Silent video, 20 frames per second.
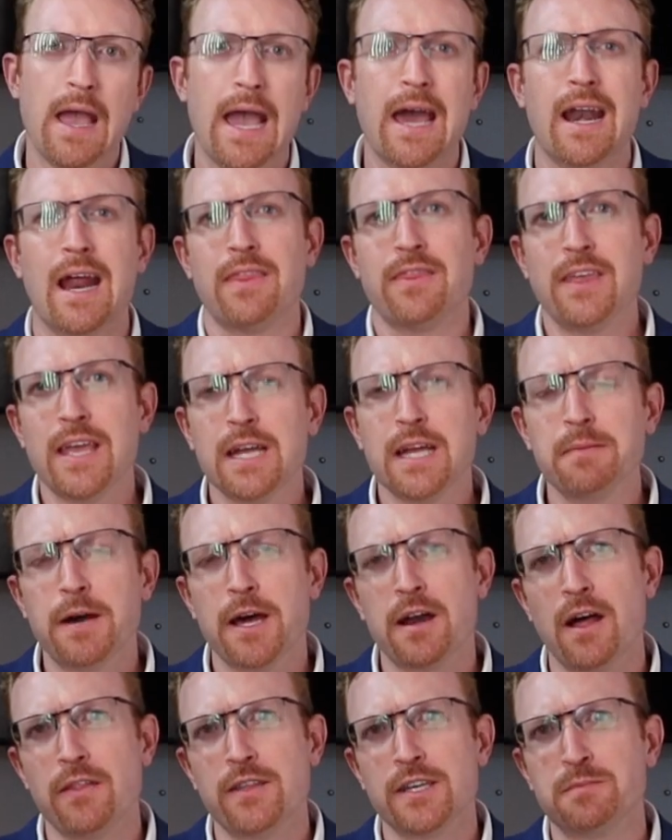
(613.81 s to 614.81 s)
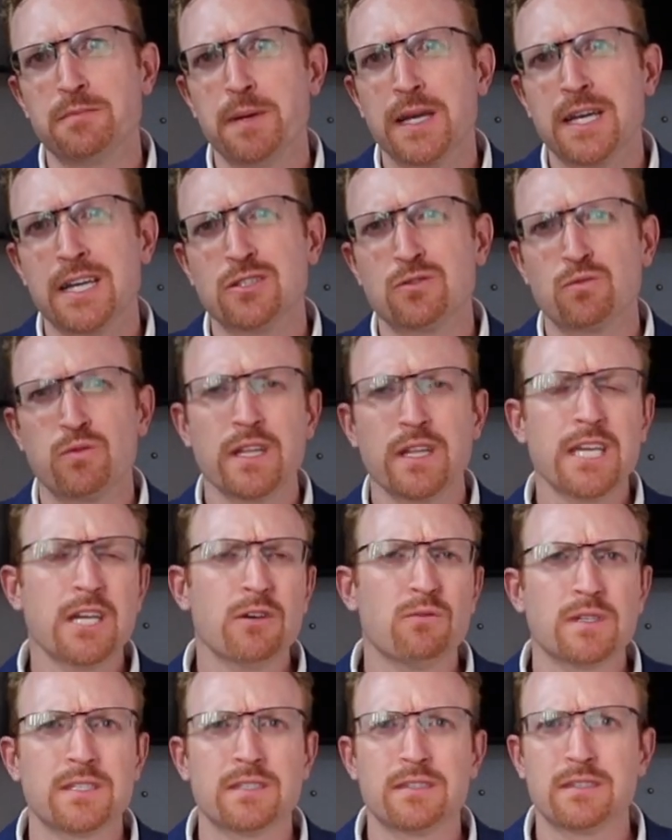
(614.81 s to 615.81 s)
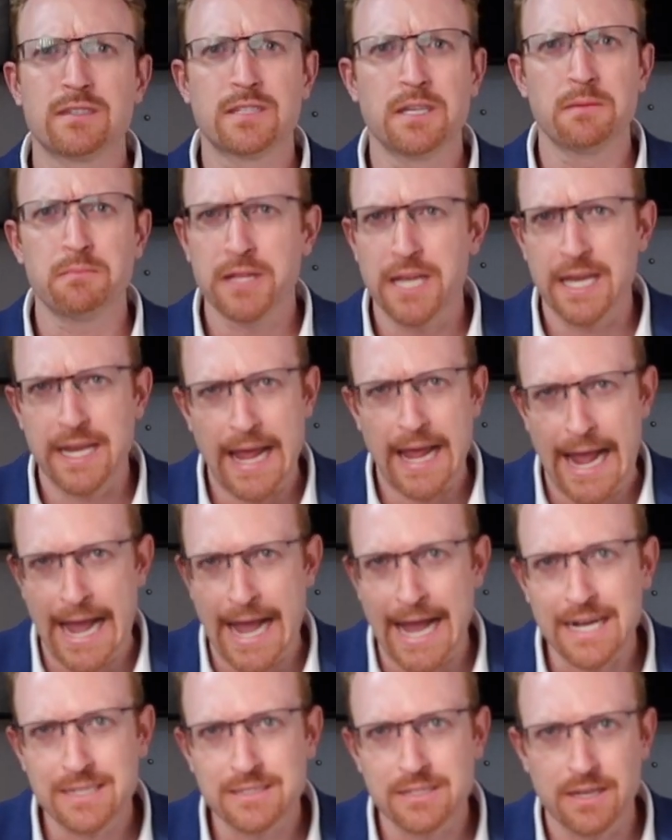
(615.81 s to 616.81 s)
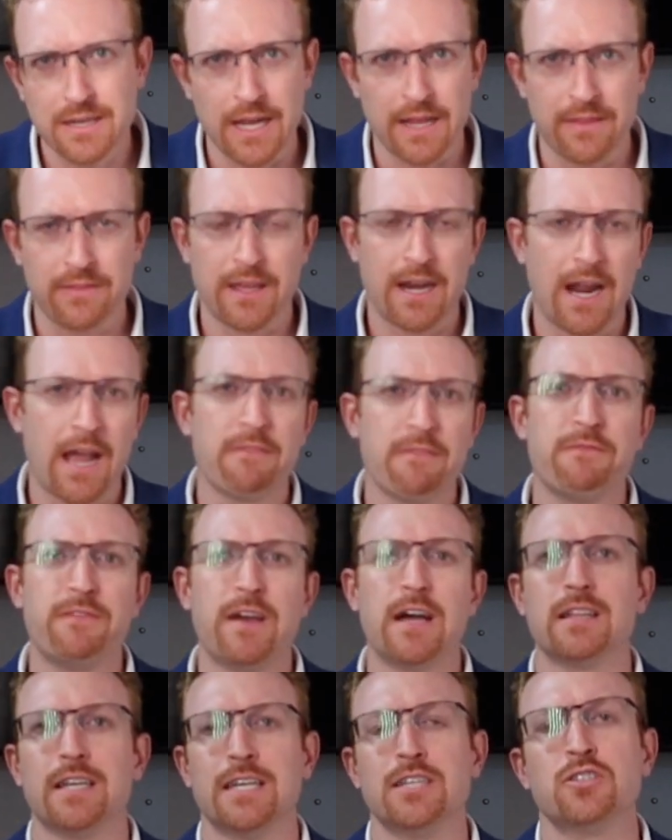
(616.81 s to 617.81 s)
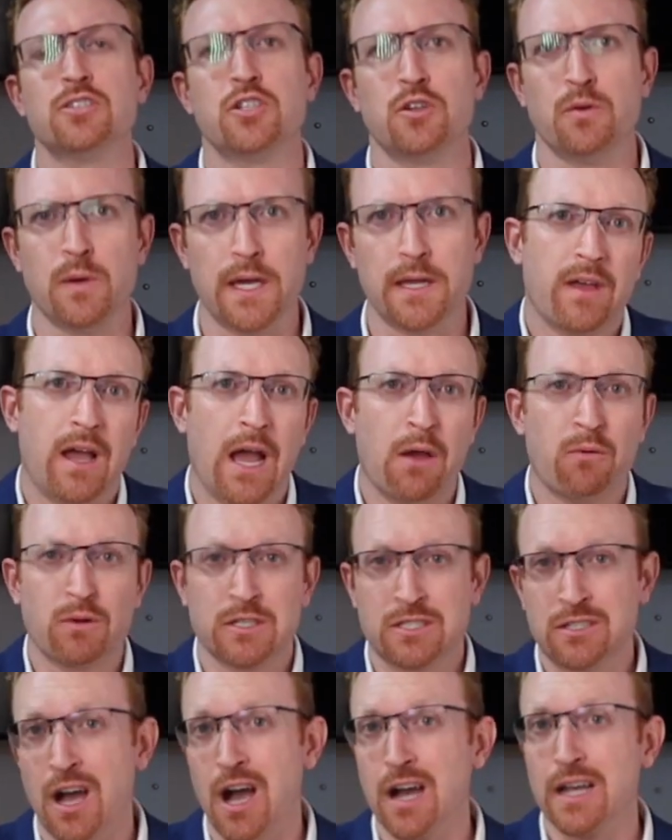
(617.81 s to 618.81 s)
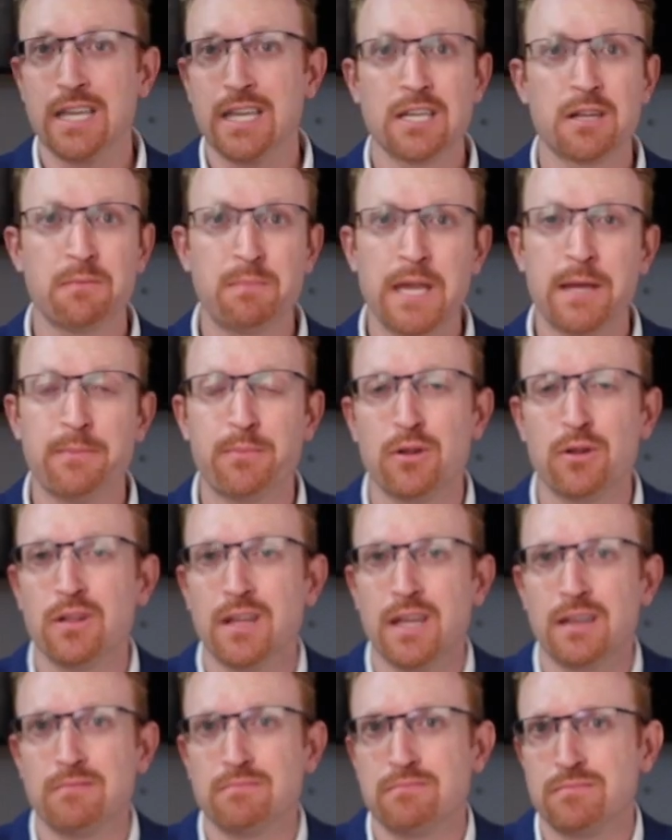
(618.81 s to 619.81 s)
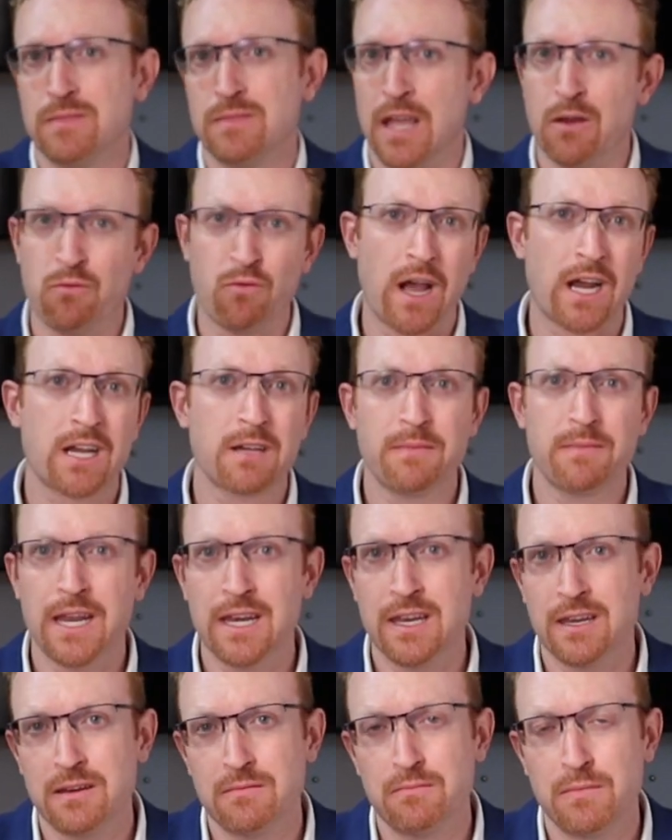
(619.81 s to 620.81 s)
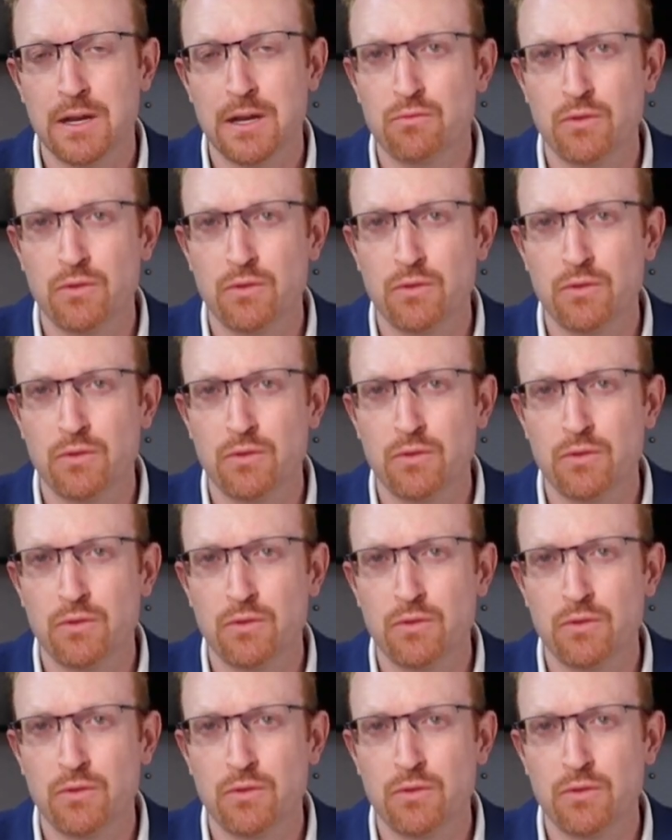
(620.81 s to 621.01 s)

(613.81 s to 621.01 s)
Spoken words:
And I think about all this because really it was simply an accident that I fell into it. I was talking to people and they recommended me